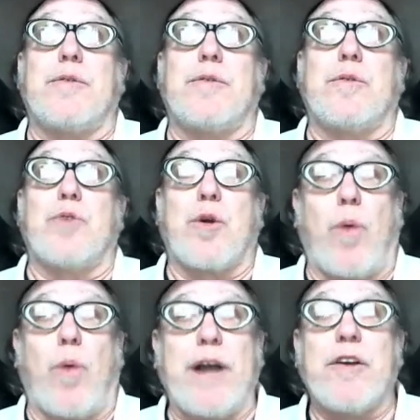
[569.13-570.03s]

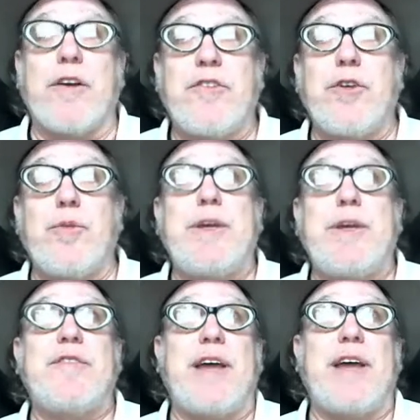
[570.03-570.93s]
required to be
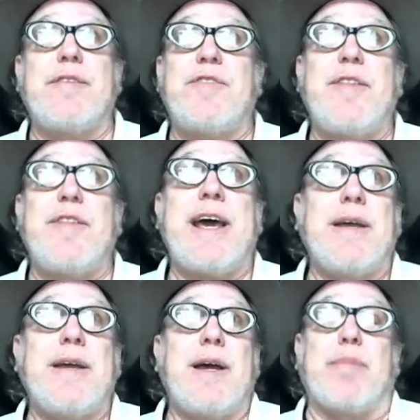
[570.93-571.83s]
attentive to that,
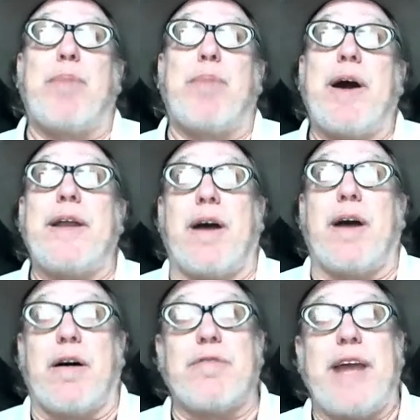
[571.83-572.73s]
but
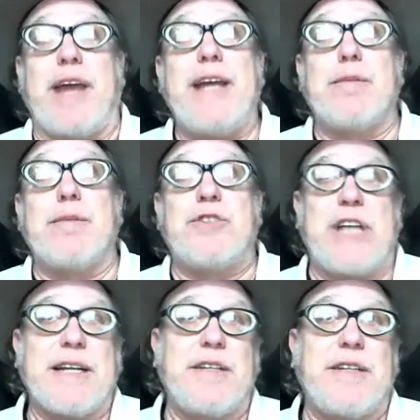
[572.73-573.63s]
of 8
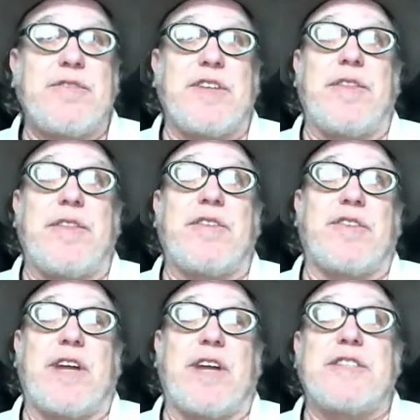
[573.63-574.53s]
objectives in
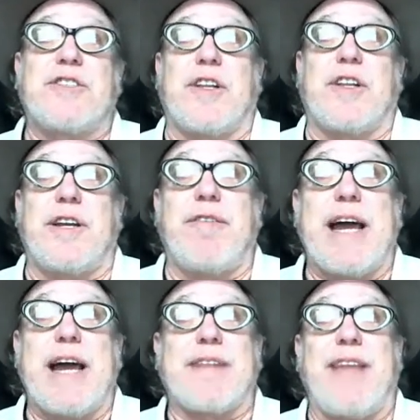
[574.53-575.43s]
this legislative
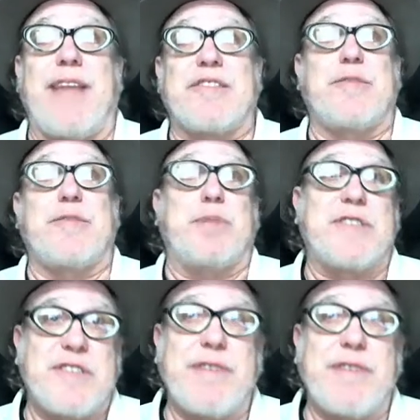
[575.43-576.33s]
act, that's
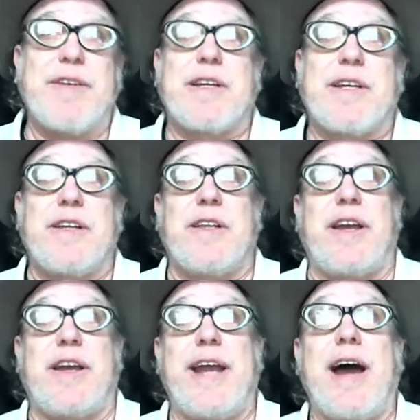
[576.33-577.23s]
specifically
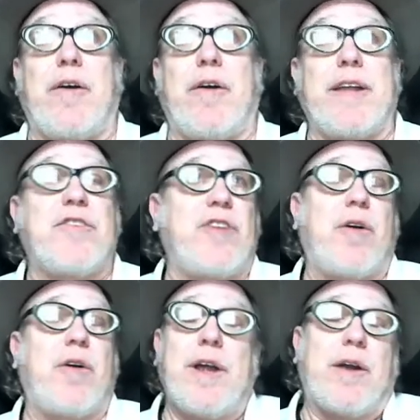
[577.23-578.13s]
laid out. And
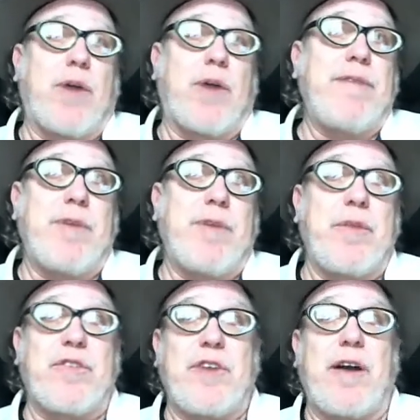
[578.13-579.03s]
so right from
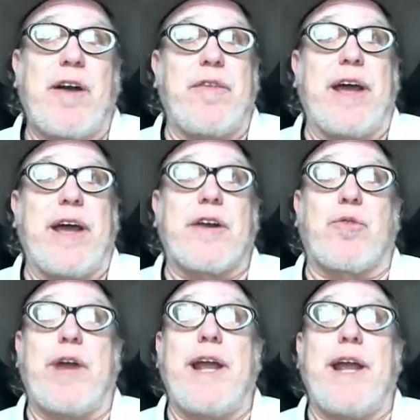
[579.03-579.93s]
the start, that
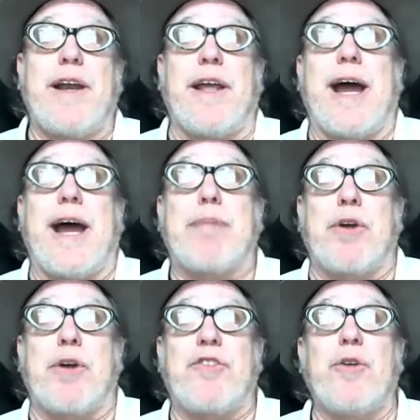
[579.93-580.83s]
created an
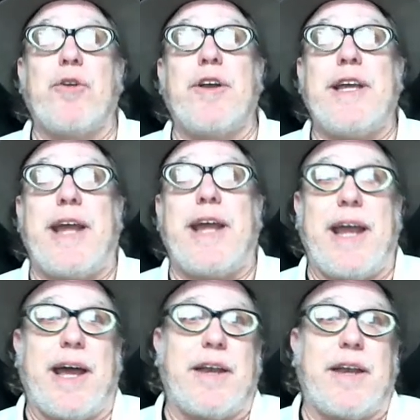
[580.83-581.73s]
opportunity
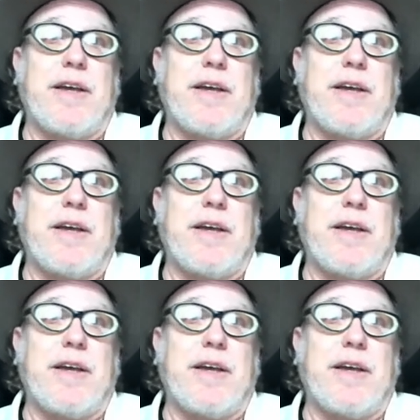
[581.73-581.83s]
and